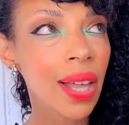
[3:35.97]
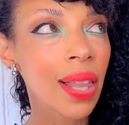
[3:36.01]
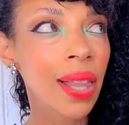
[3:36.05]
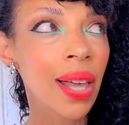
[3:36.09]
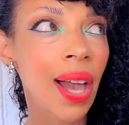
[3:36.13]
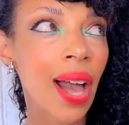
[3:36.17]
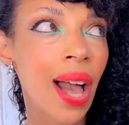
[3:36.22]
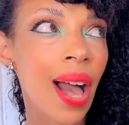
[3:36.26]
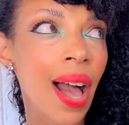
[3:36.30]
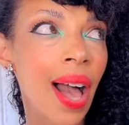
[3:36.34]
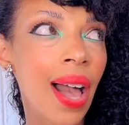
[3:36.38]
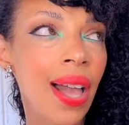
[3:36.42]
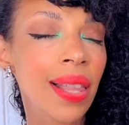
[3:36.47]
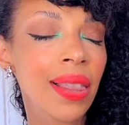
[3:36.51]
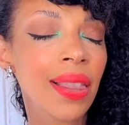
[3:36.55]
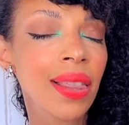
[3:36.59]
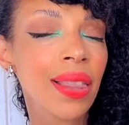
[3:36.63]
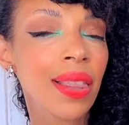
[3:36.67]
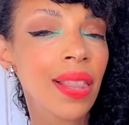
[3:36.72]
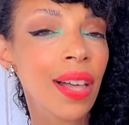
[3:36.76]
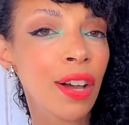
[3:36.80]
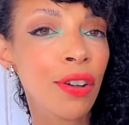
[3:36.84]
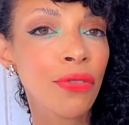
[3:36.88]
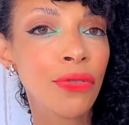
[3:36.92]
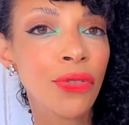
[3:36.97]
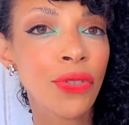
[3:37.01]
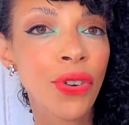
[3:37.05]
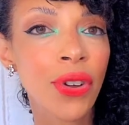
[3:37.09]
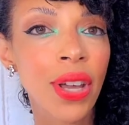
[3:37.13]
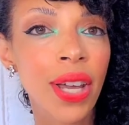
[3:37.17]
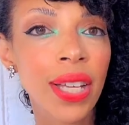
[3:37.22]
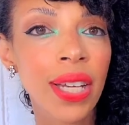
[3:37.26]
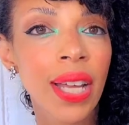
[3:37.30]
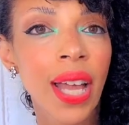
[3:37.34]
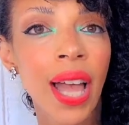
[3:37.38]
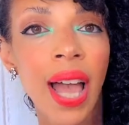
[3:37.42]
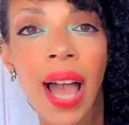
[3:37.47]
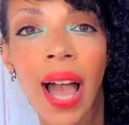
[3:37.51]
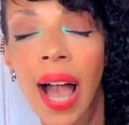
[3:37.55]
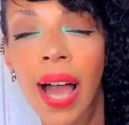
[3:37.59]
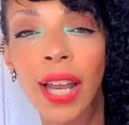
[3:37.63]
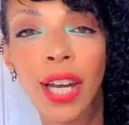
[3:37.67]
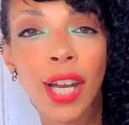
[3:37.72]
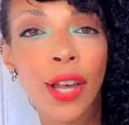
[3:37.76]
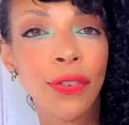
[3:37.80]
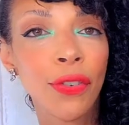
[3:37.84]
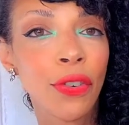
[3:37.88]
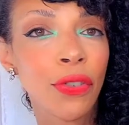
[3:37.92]
Like I love red. I
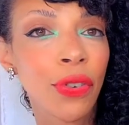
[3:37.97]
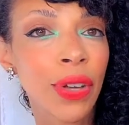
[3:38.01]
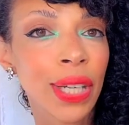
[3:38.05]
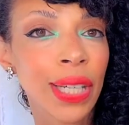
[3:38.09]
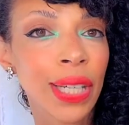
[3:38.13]
love a red